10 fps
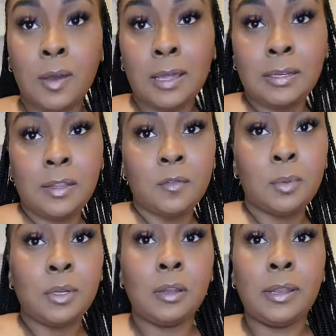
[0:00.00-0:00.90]
I didn't even
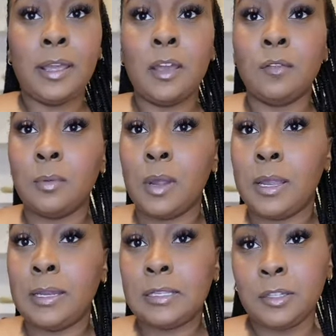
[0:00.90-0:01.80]
put on a half a bra,
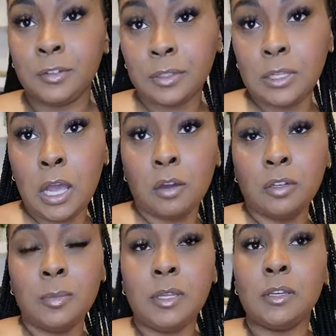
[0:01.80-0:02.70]
and it's literally
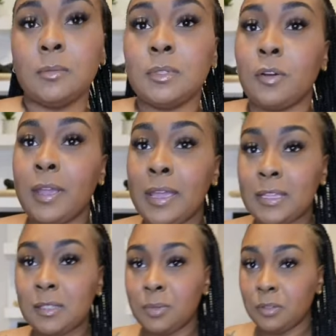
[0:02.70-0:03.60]
holding me up. So it
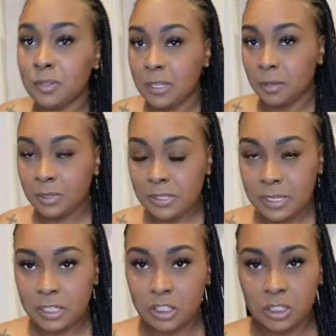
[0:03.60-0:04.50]
has built-in
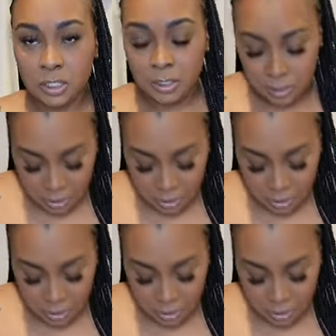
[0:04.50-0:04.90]
protection.